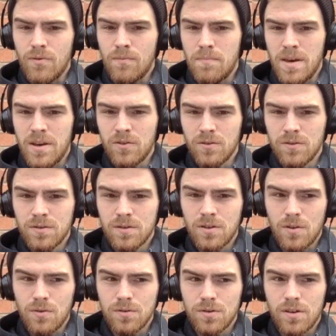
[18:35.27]
meals to
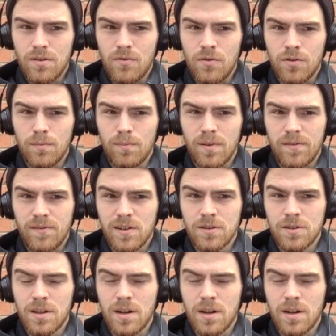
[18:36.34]
those that are underprivileged.